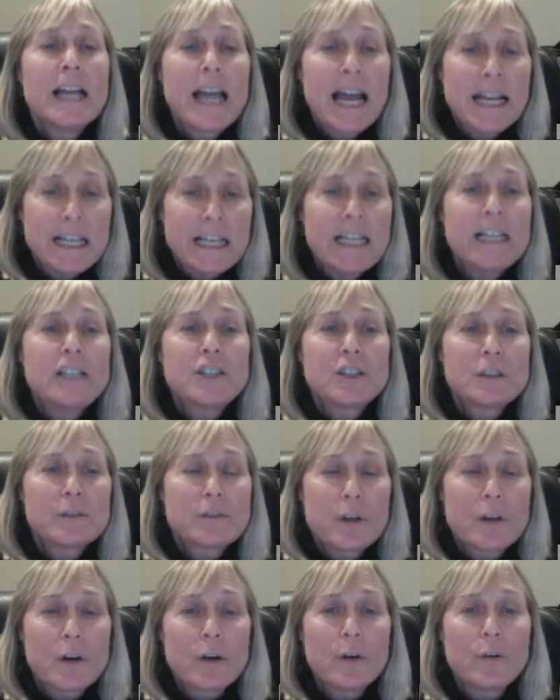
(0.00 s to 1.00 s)
at each of
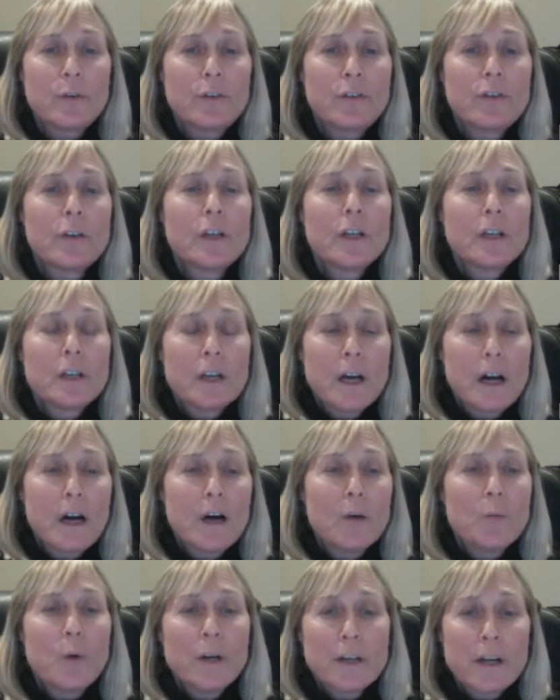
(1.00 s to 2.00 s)
those
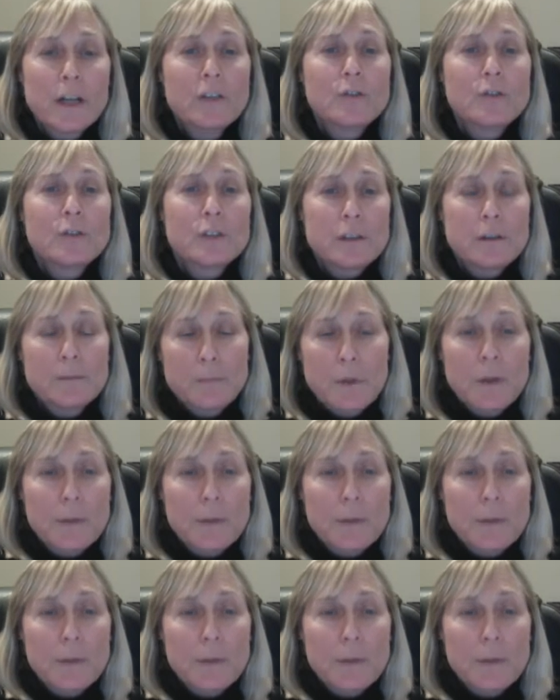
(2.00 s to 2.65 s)
100